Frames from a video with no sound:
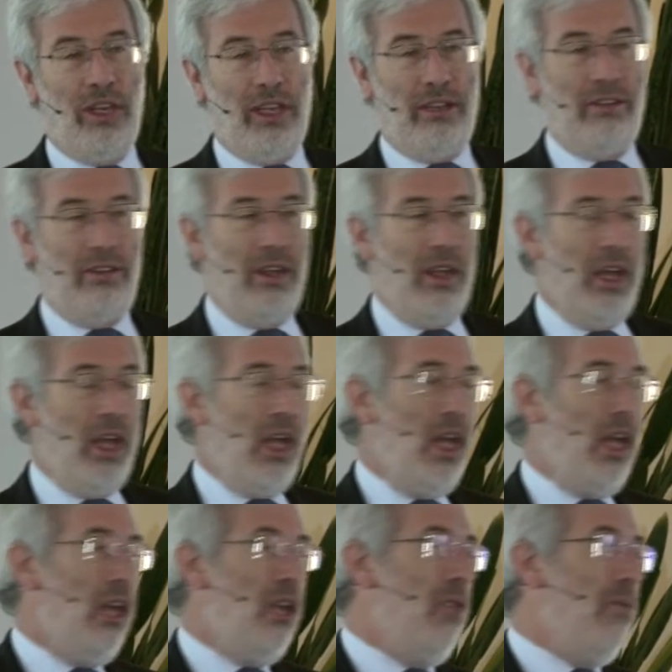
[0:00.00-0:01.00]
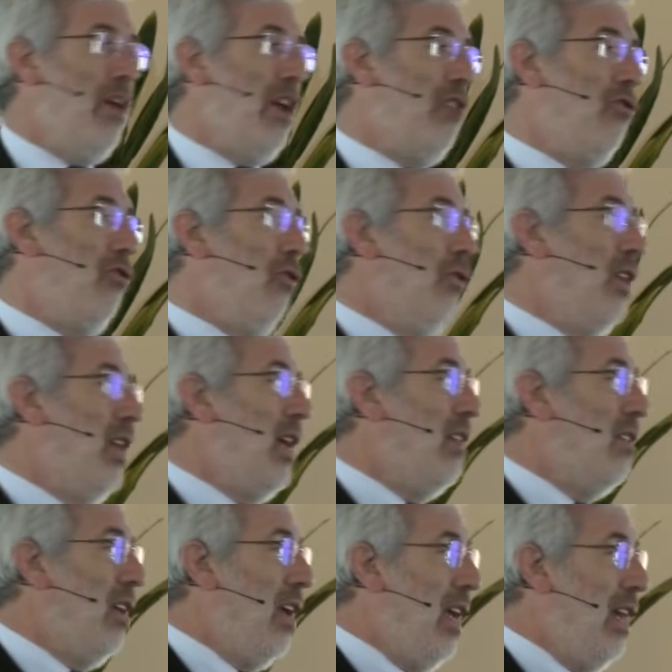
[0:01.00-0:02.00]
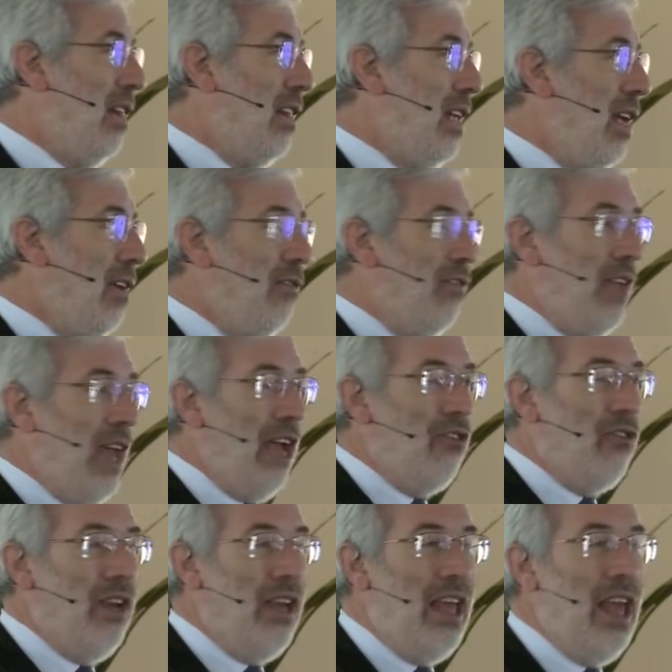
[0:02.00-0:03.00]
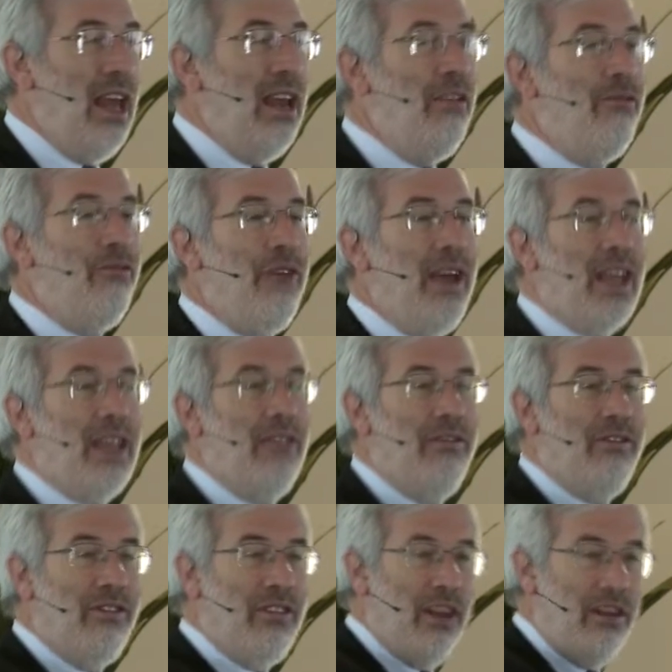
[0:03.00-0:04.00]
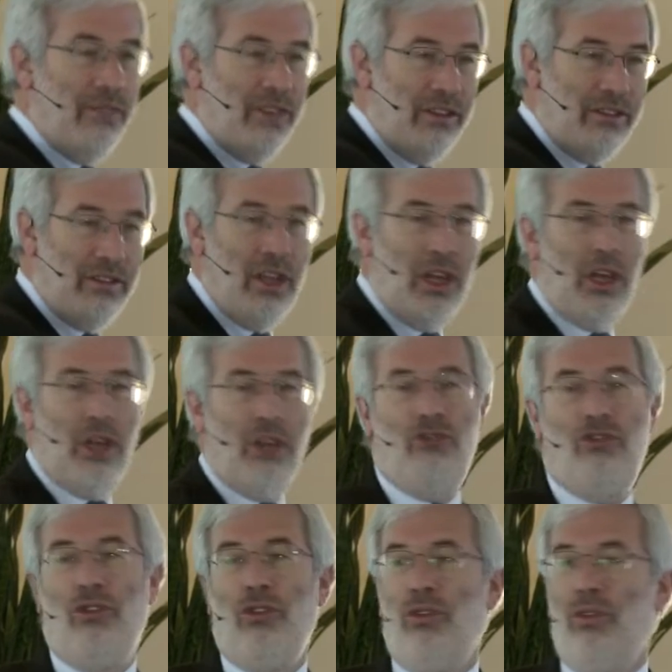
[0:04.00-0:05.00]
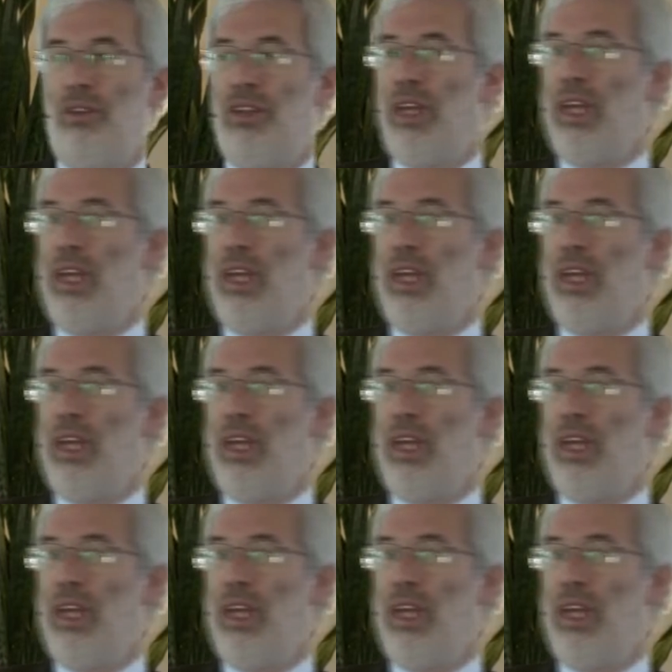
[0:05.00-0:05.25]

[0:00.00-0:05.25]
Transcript: it. You make sure that it gives actually an effective service to the